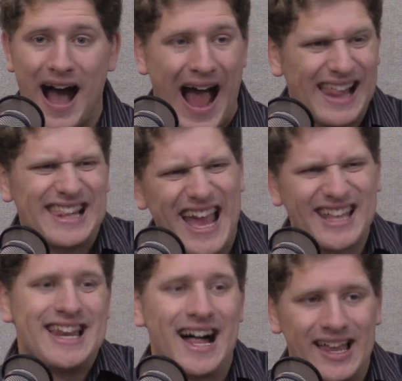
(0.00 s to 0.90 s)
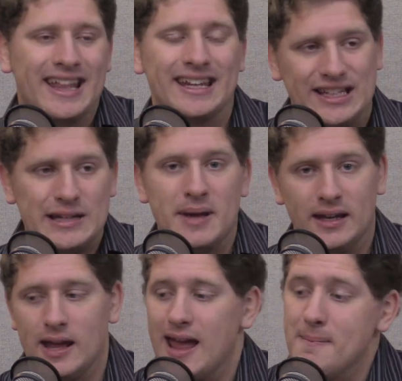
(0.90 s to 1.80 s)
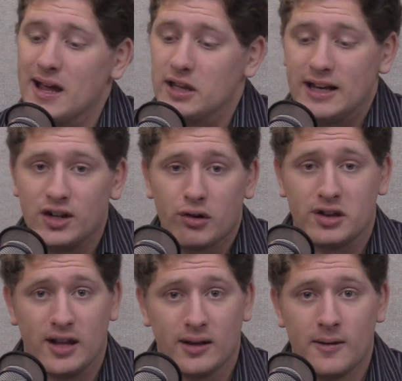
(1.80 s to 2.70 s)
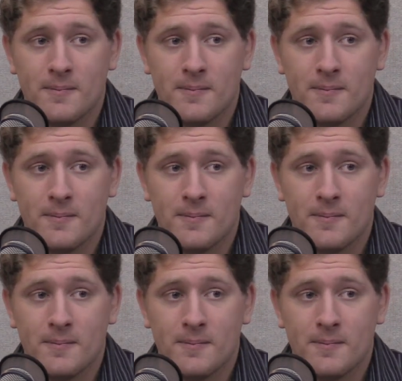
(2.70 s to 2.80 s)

I like not letting a team in. It makes it interesting.